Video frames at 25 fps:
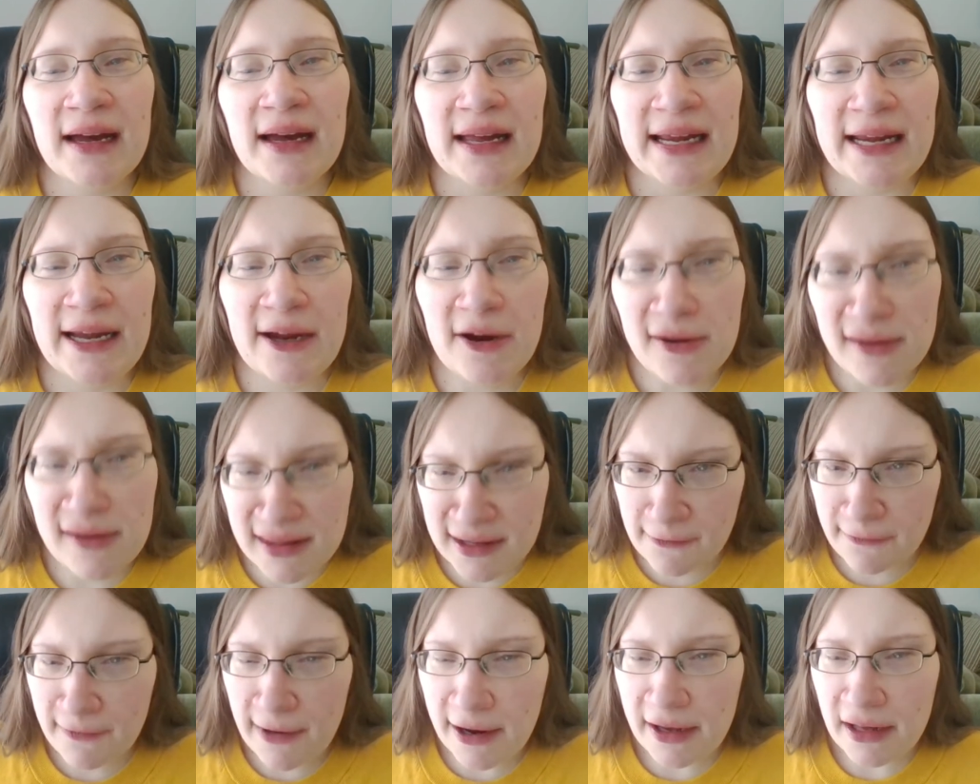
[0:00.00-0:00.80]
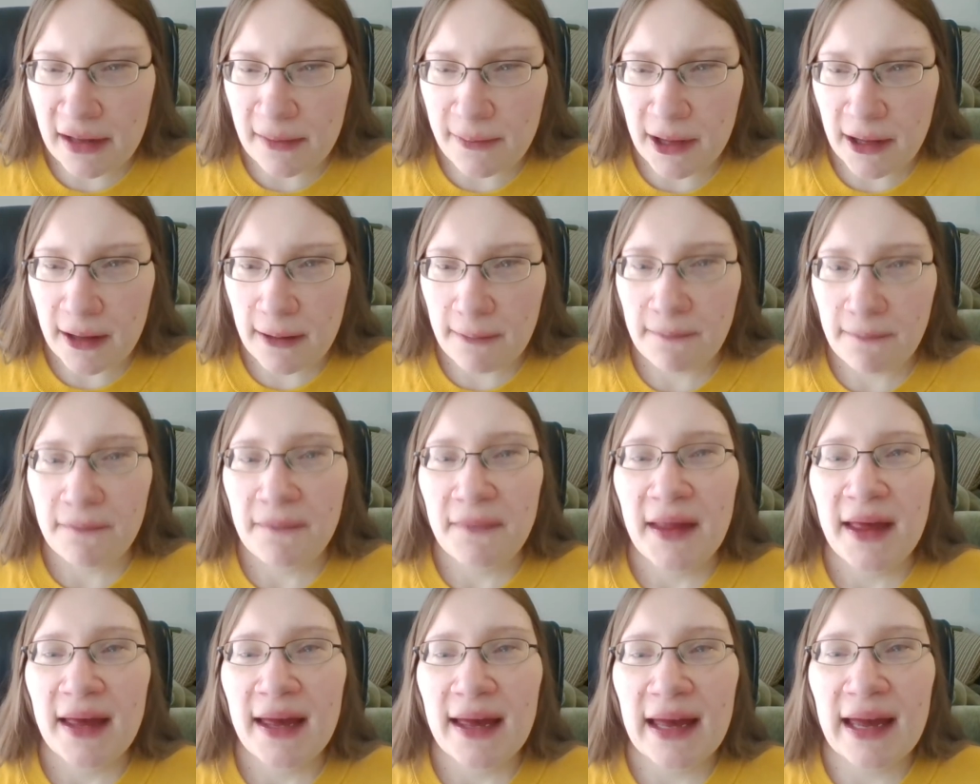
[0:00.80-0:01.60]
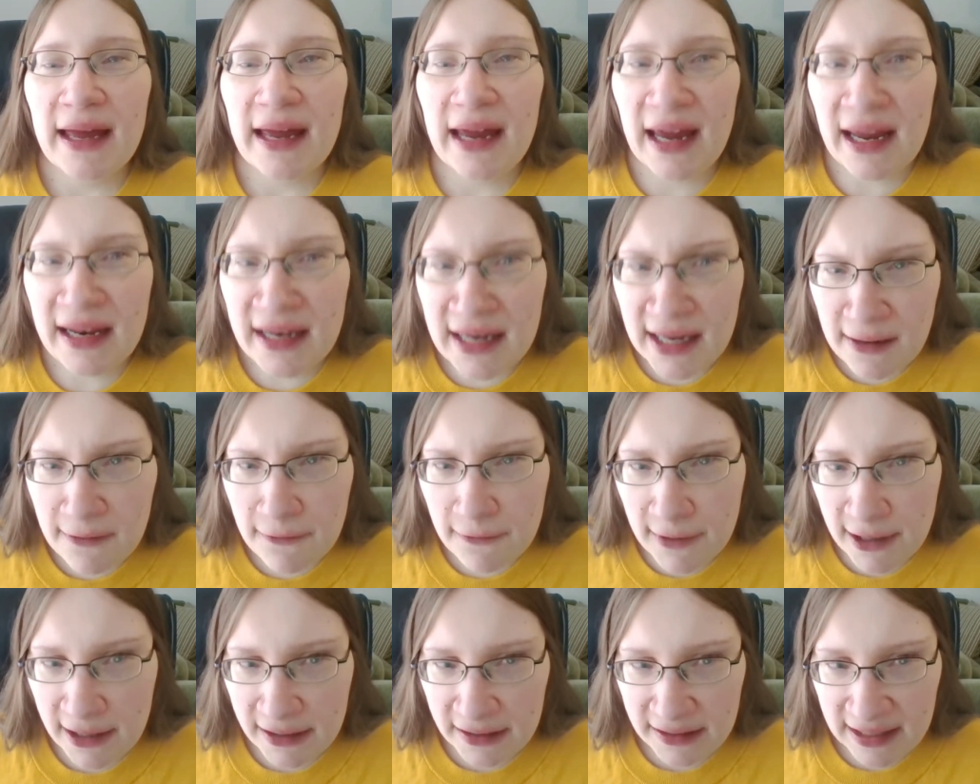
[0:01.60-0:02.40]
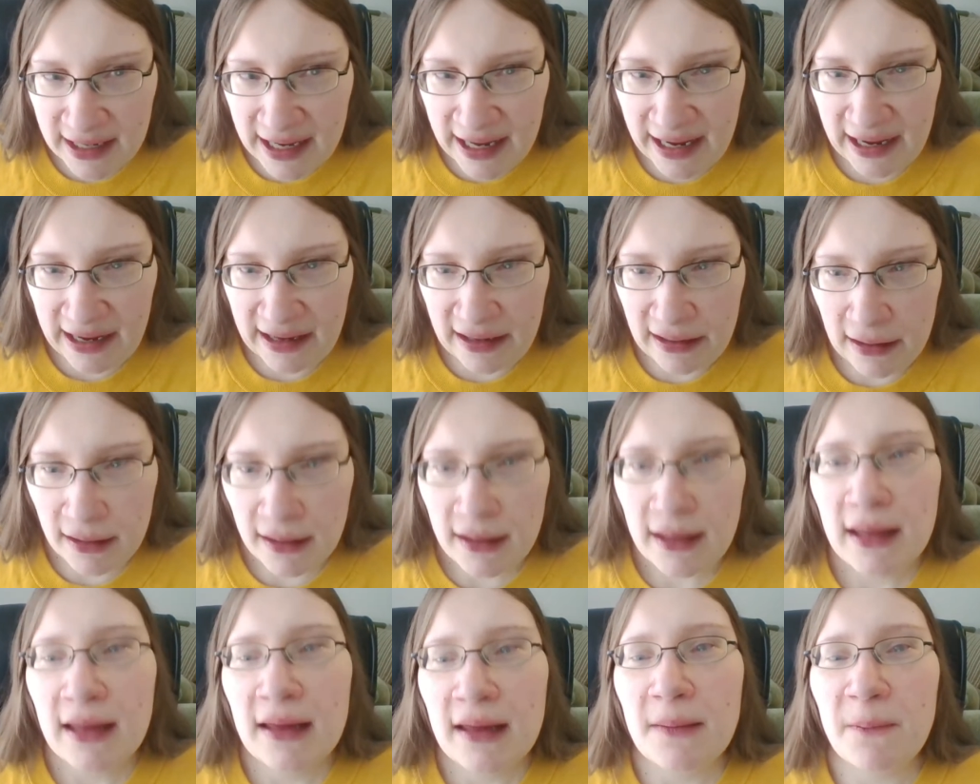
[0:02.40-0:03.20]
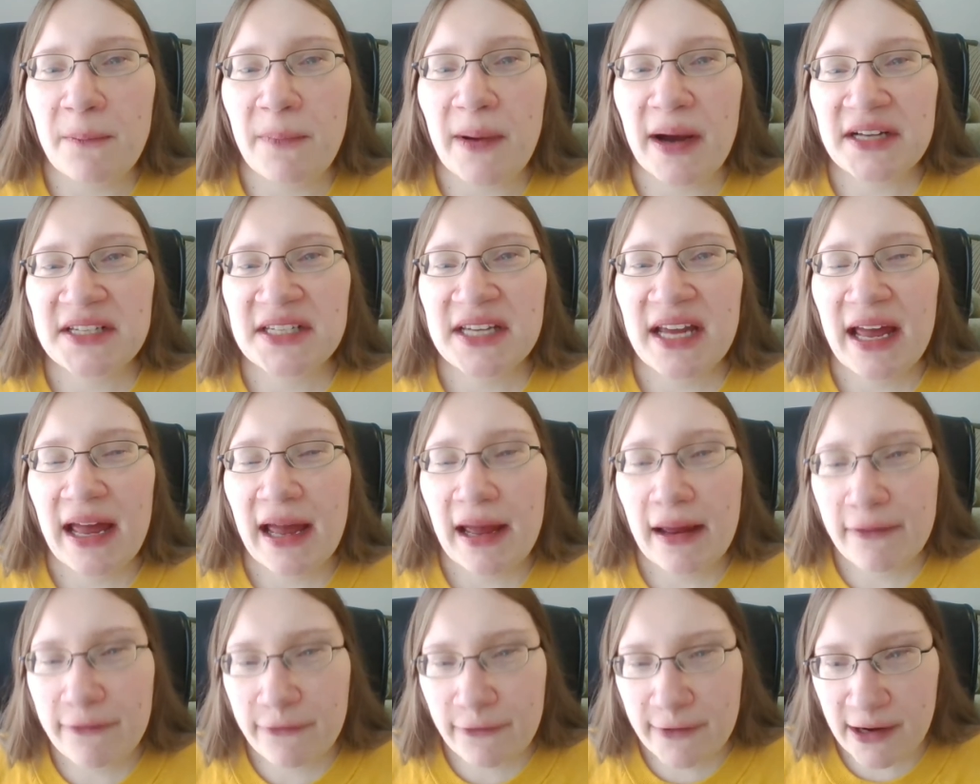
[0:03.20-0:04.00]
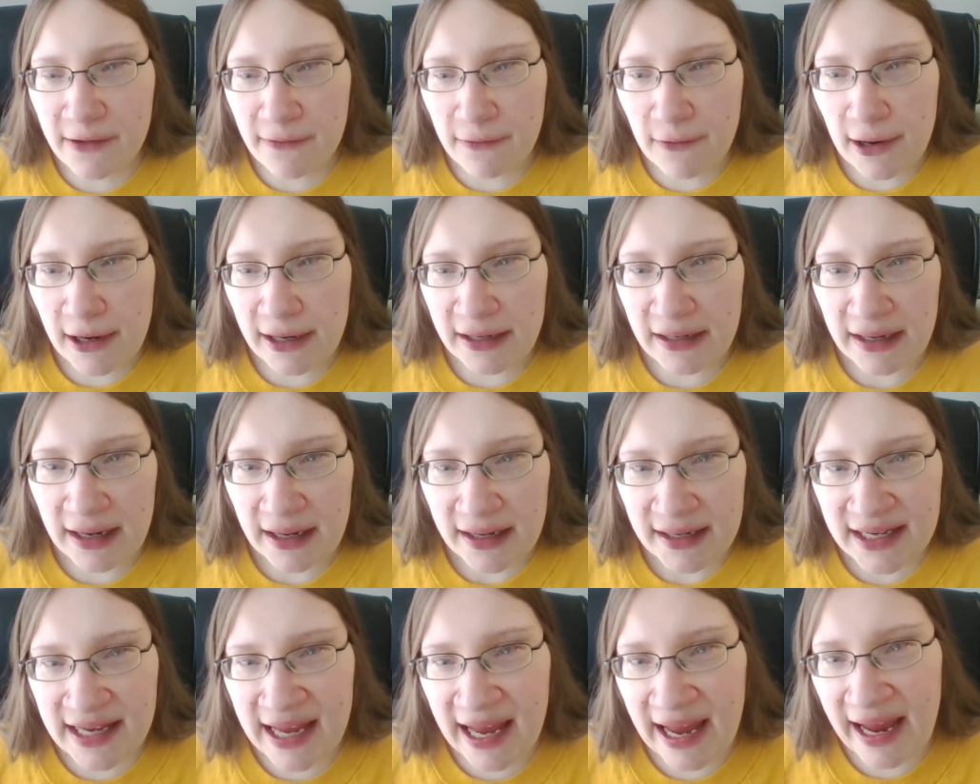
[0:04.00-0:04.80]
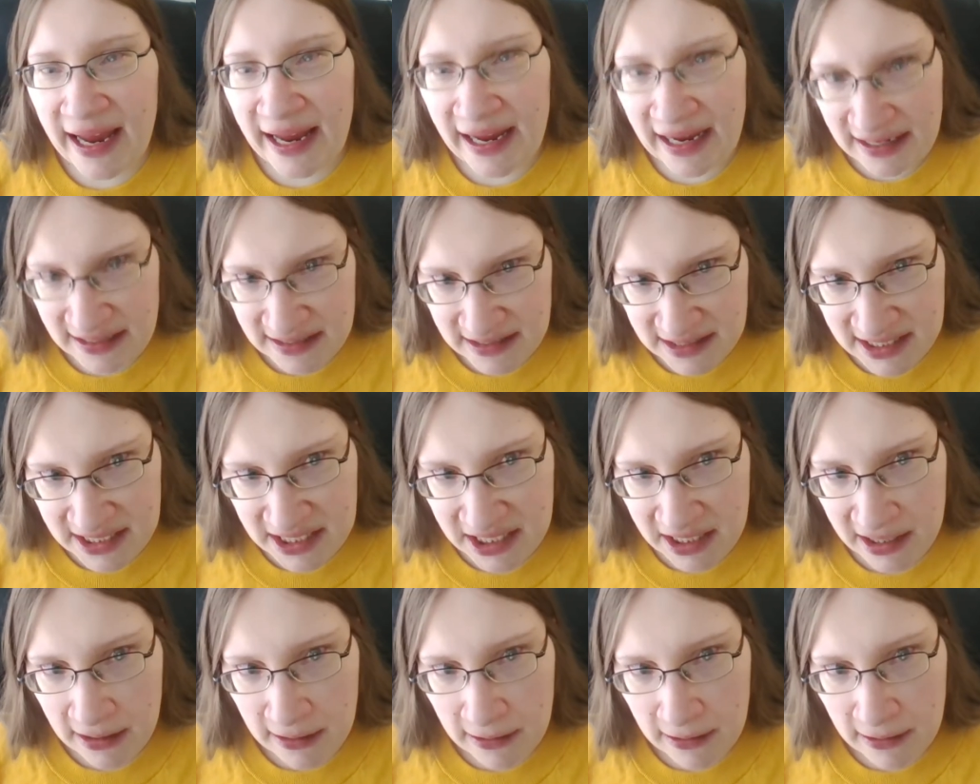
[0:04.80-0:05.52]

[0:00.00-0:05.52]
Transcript: Here's the rub anyone can, but everyone can't.